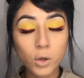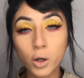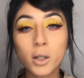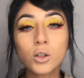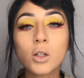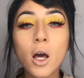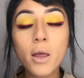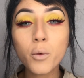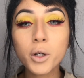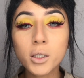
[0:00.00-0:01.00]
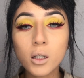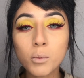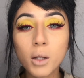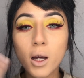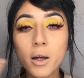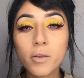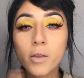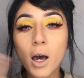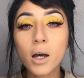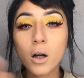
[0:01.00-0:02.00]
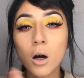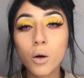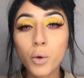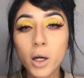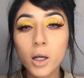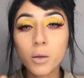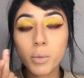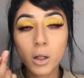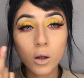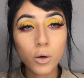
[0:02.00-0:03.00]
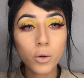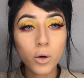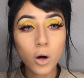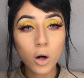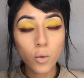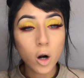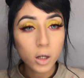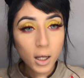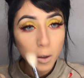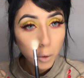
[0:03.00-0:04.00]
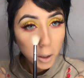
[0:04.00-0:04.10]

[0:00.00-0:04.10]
Okay, so now that we're done applying that red below our waterline,